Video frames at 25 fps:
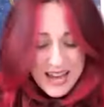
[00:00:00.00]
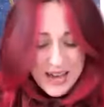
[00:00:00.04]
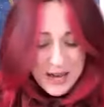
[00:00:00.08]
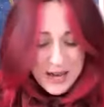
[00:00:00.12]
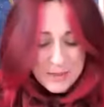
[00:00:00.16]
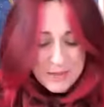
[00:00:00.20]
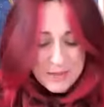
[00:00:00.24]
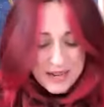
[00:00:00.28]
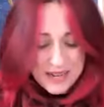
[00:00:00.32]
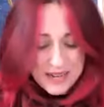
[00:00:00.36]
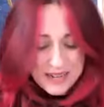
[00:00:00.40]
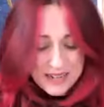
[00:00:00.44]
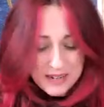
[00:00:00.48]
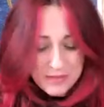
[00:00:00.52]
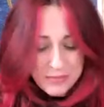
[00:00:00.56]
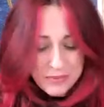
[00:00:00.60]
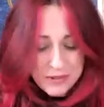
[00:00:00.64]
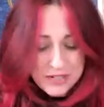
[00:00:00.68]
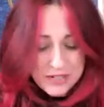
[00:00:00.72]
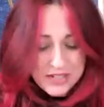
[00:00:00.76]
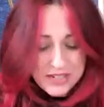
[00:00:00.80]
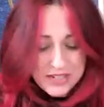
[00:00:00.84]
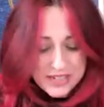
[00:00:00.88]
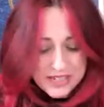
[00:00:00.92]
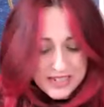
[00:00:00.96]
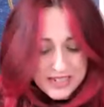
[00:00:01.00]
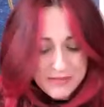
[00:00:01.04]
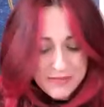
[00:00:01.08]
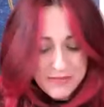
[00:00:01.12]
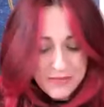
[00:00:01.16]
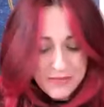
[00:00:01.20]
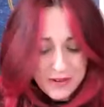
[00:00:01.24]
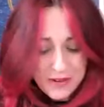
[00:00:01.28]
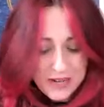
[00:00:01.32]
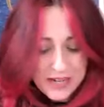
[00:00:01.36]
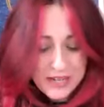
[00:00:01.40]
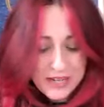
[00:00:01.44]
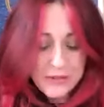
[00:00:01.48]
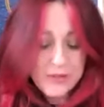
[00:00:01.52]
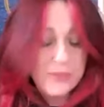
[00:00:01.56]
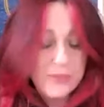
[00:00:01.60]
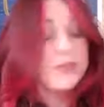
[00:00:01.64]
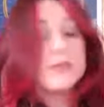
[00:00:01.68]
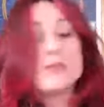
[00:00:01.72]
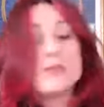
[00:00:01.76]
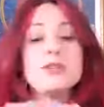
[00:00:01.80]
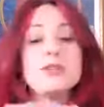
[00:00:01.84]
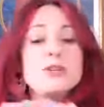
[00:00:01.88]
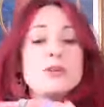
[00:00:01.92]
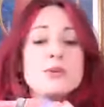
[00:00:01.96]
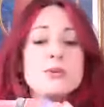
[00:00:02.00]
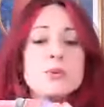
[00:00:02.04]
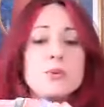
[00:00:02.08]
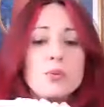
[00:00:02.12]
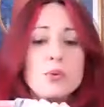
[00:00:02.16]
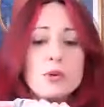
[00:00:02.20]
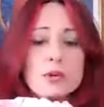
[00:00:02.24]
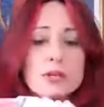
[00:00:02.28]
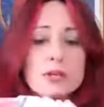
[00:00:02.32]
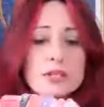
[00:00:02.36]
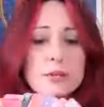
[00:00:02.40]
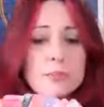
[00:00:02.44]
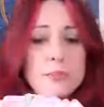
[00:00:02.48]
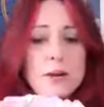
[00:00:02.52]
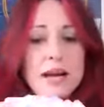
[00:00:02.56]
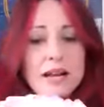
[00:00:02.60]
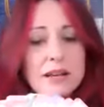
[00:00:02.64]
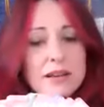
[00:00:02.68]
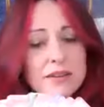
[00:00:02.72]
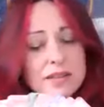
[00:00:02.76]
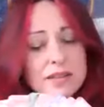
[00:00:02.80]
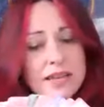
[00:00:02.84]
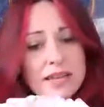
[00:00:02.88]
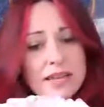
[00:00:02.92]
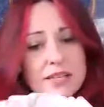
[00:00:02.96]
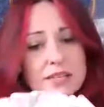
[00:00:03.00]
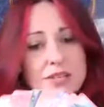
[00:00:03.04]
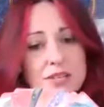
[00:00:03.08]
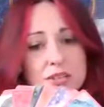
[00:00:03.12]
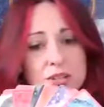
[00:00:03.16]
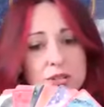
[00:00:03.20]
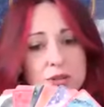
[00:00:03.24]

um, and I would just invite you, if you do want a pack of these,